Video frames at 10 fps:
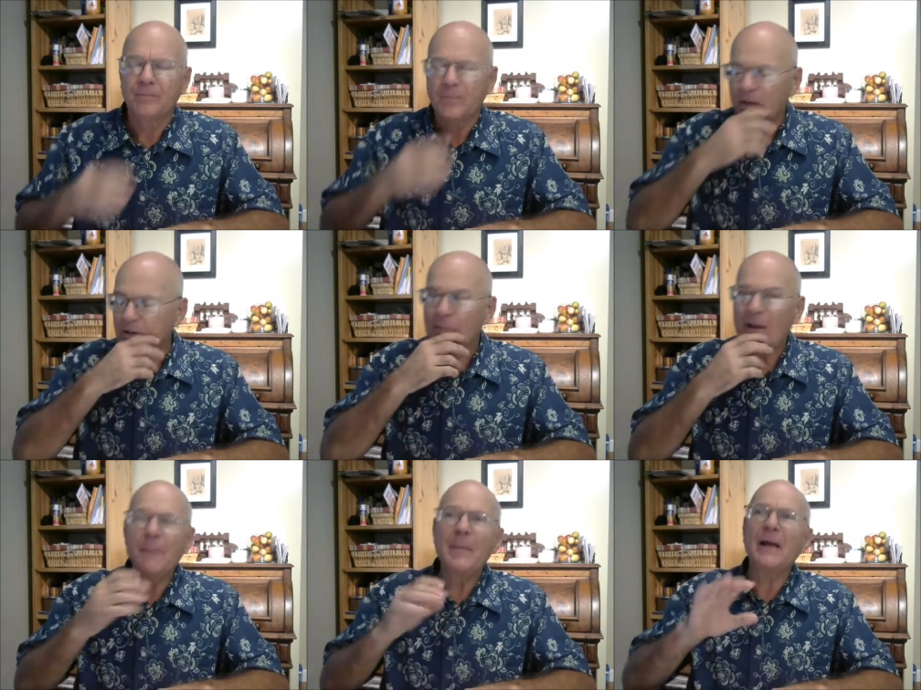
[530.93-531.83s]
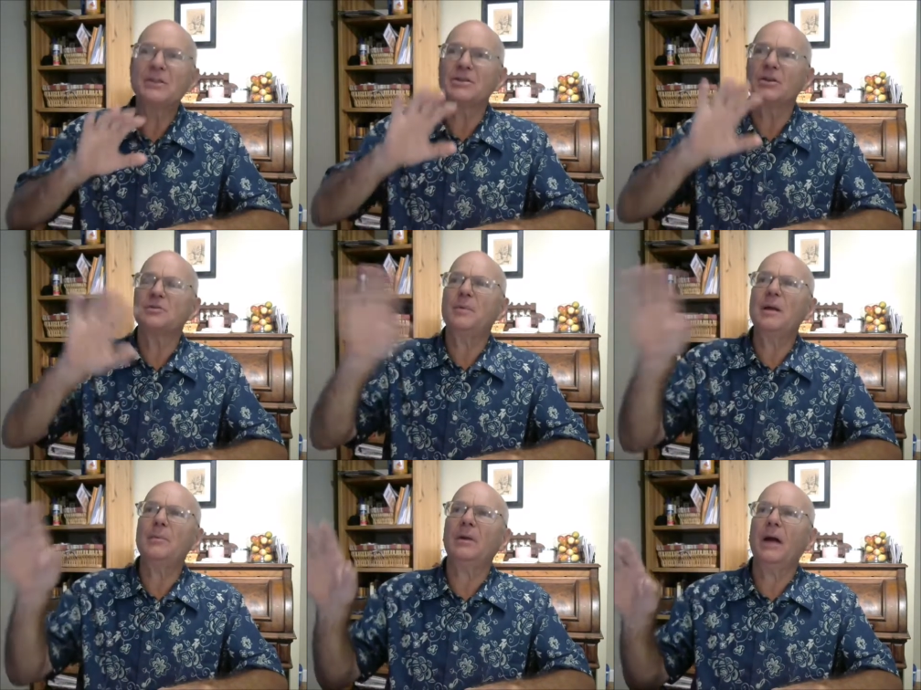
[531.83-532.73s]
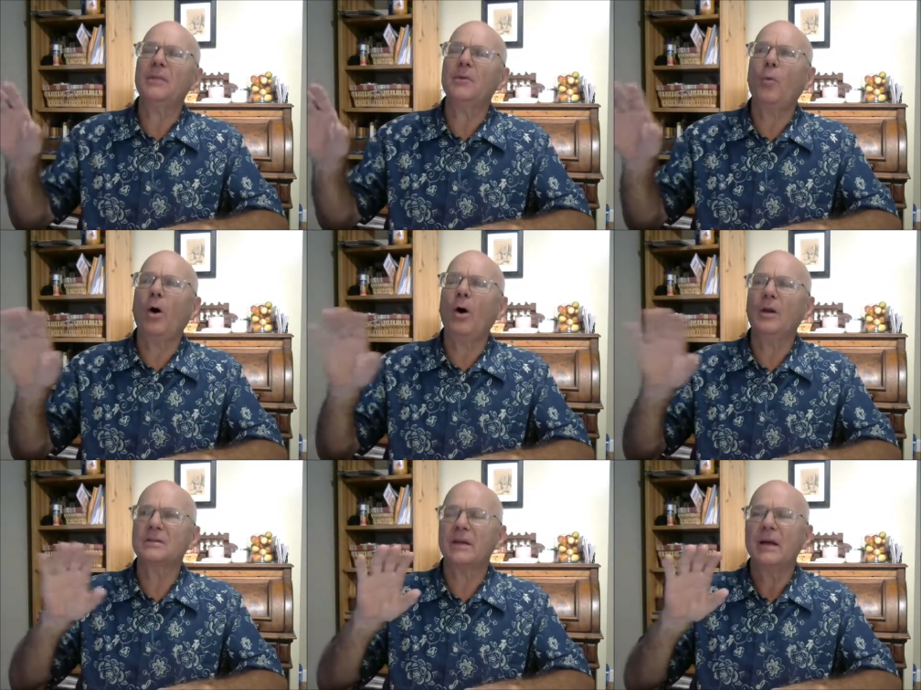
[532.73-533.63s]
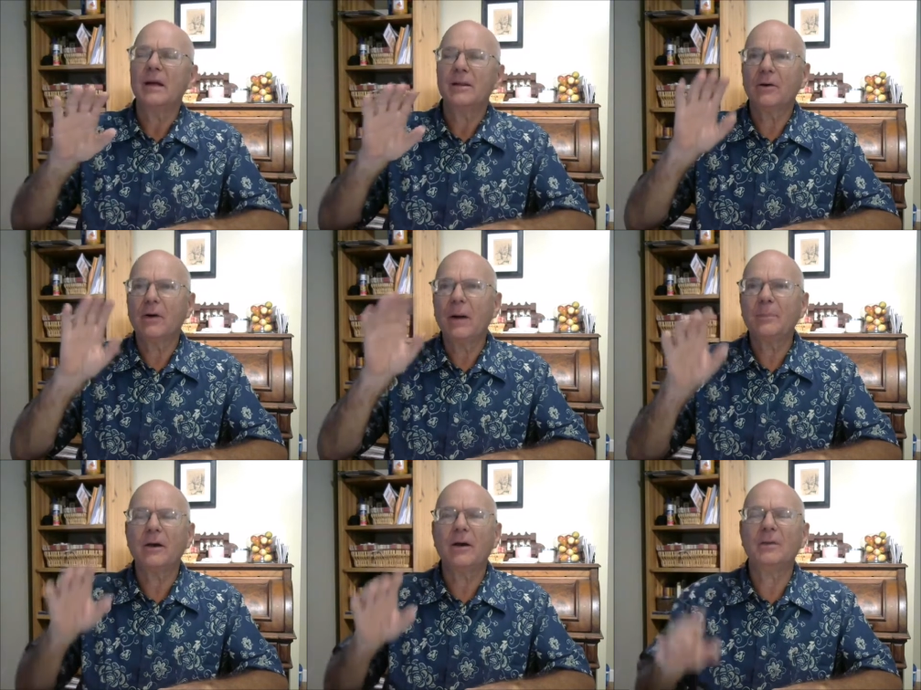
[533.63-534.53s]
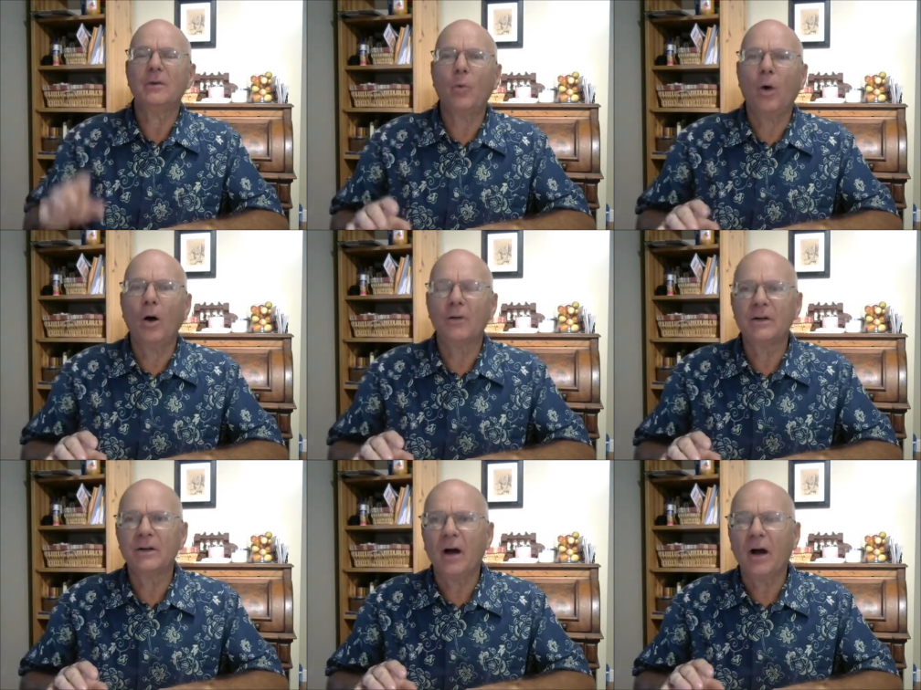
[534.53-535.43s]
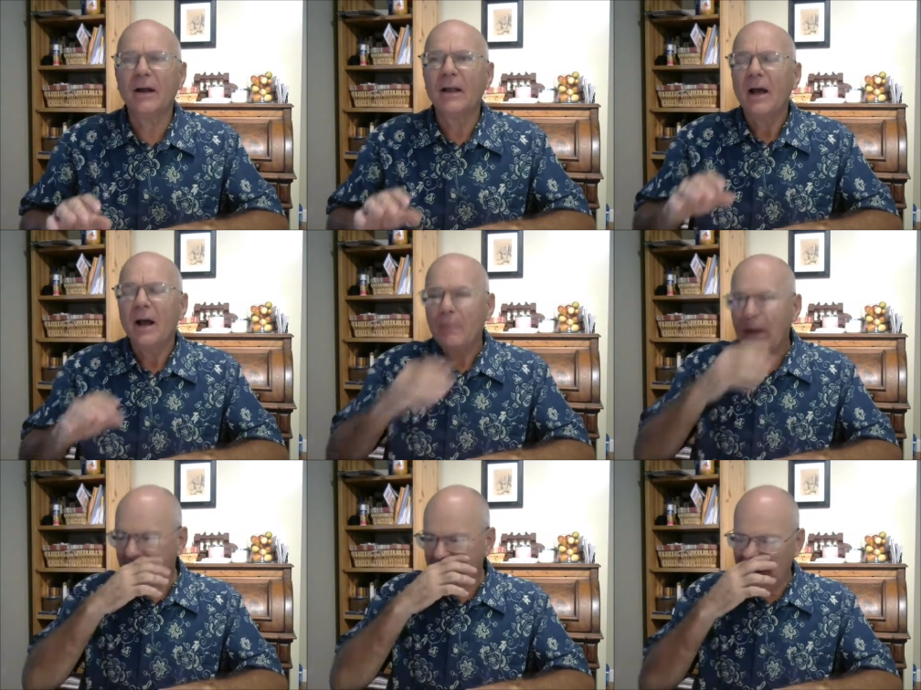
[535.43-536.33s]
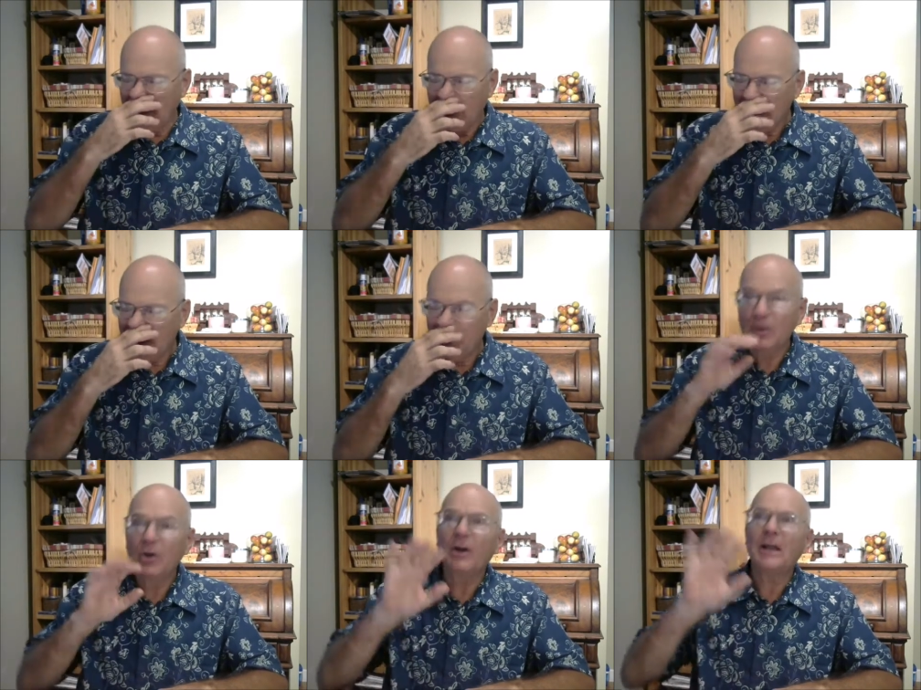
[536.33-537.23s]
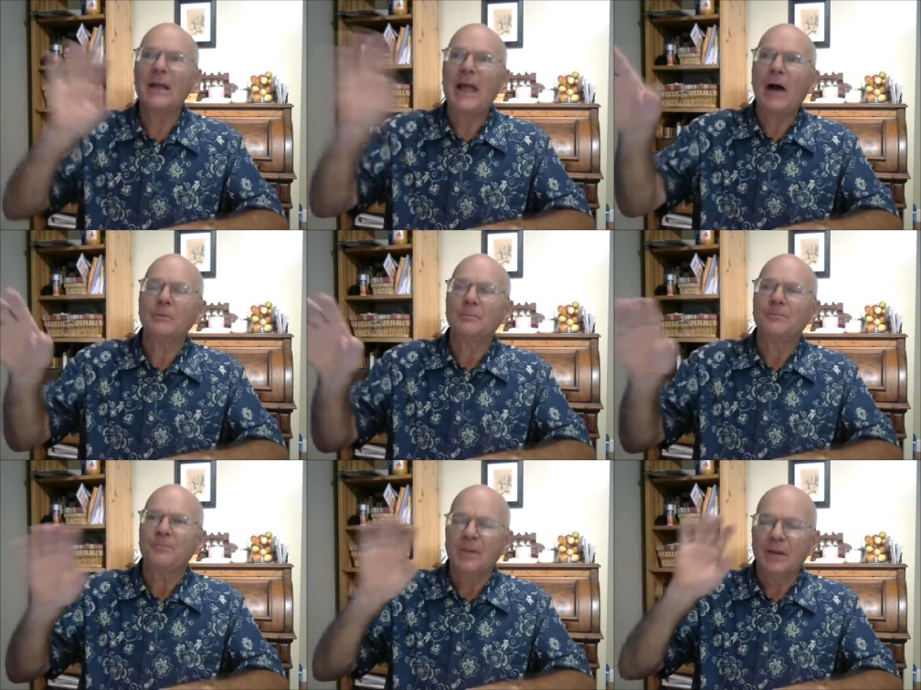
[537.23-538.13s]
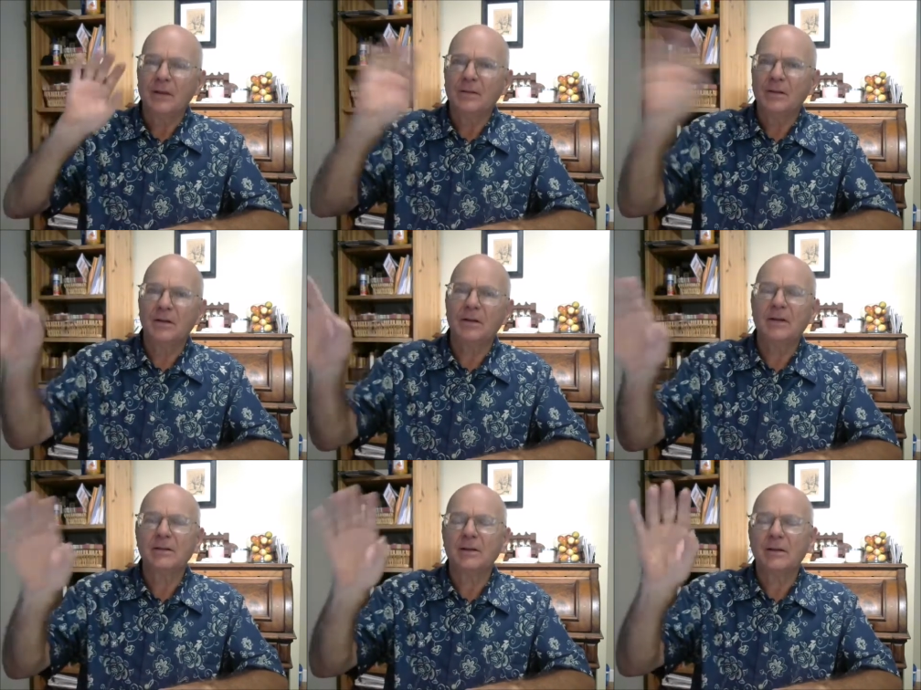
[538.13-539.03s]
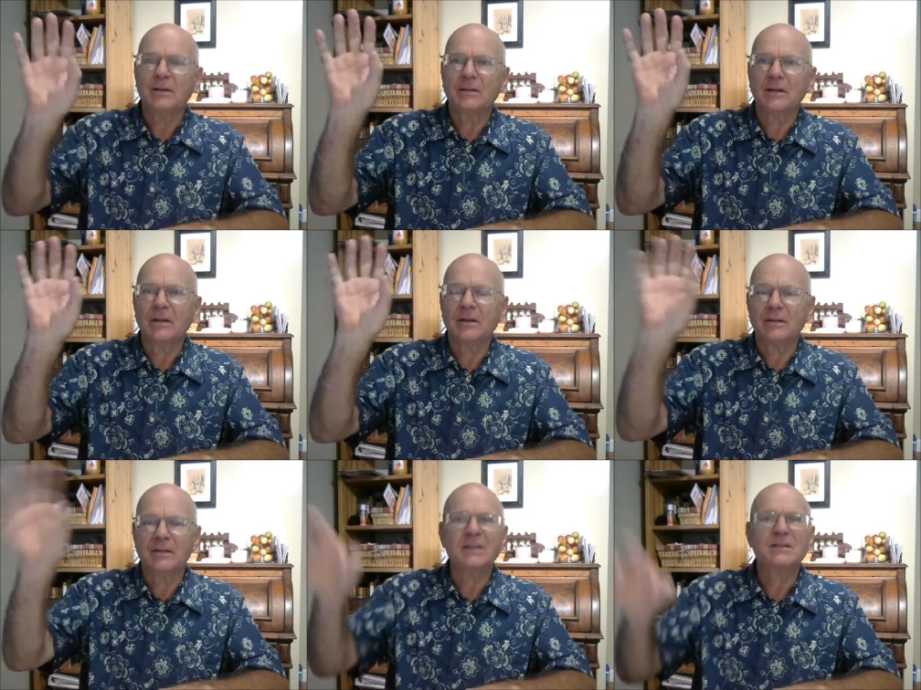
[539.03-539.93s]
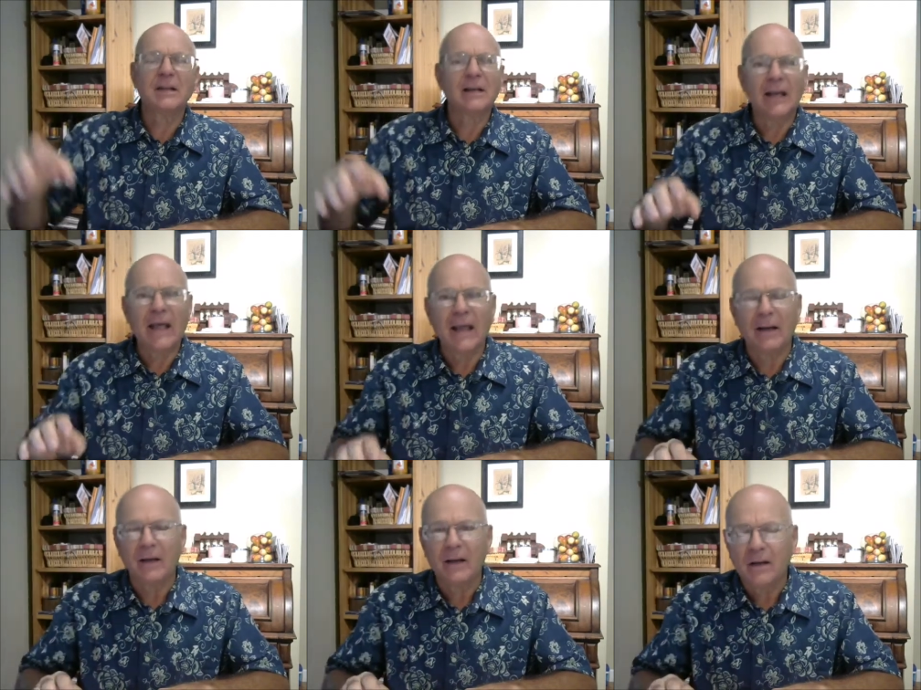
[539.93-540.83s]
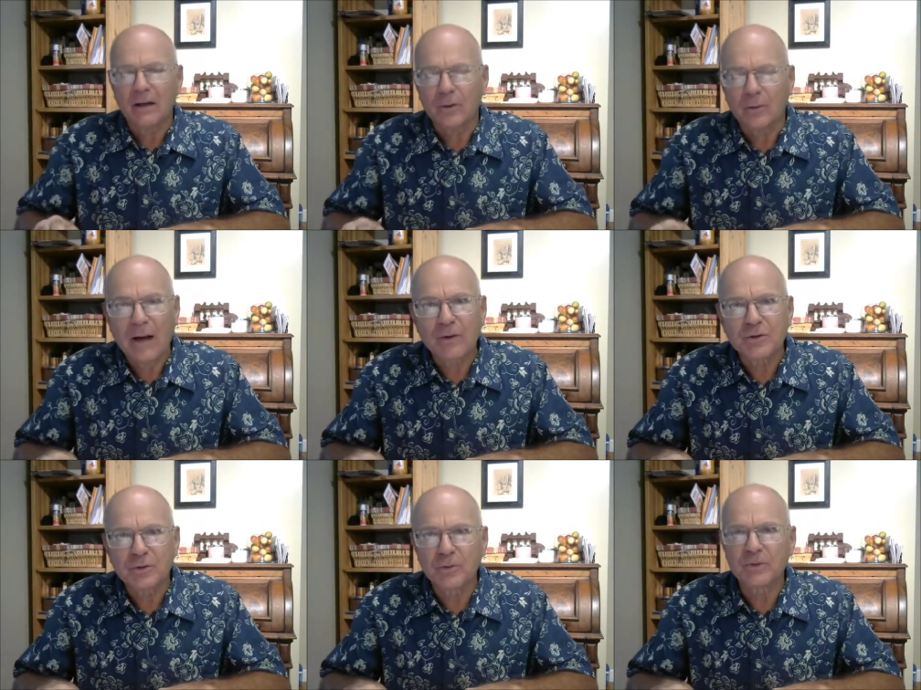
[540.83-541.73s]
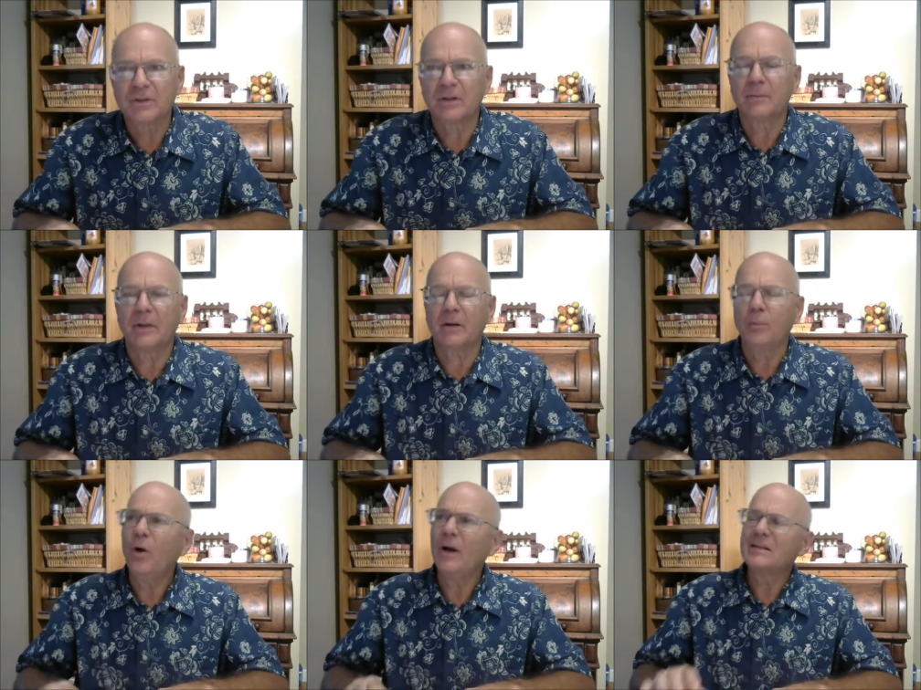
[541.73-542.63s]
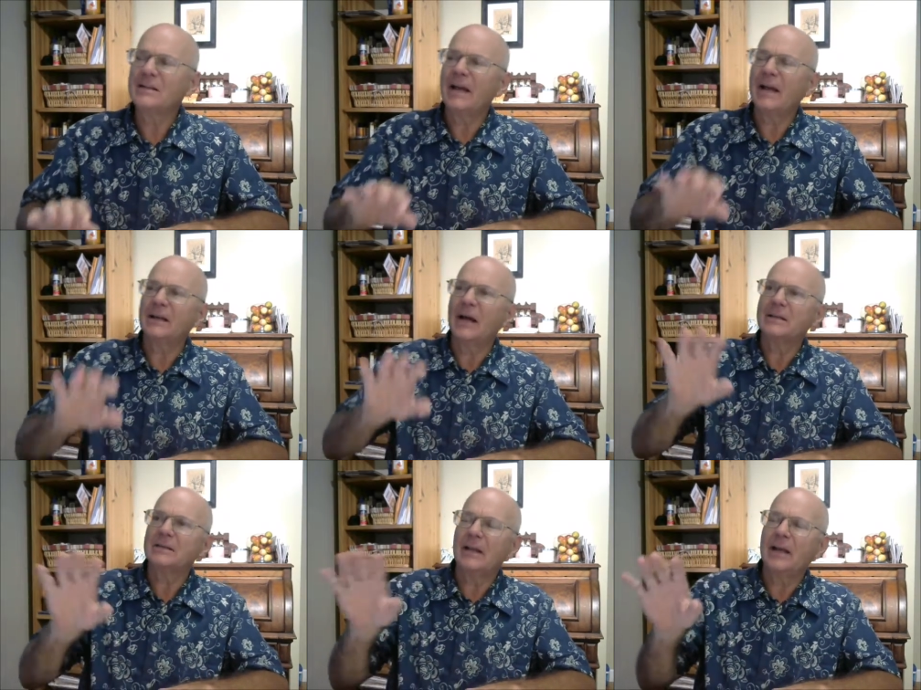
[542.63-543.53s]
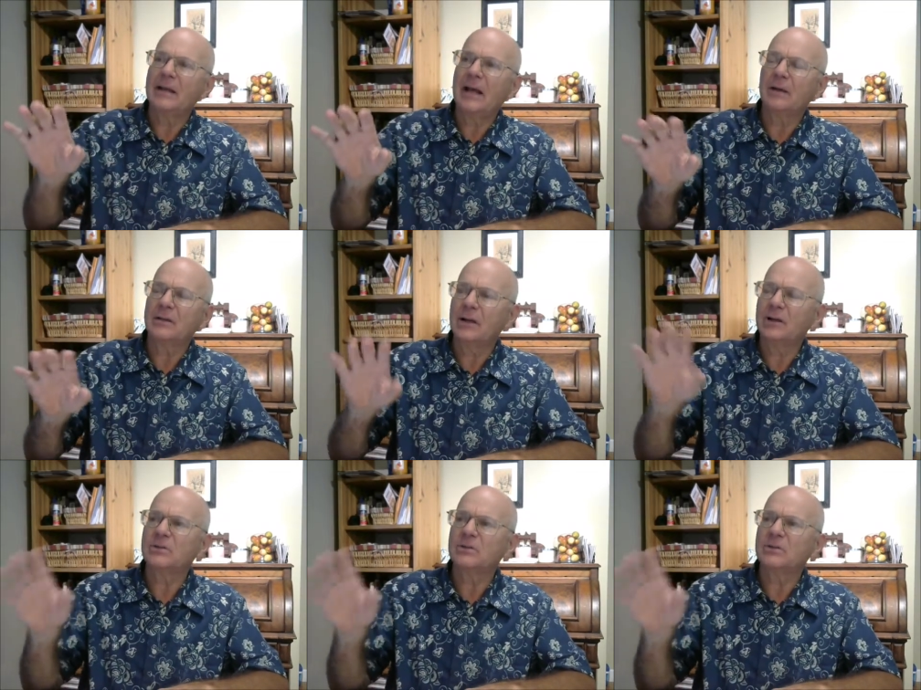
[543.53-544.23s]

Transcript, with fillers: Can you imagine those people on the wall as they're up there on the wall, they're guarding. Imagine them looking out into the into the to the distant land uh, around Jerusalem there. Boy, isn't that nice land out there? It's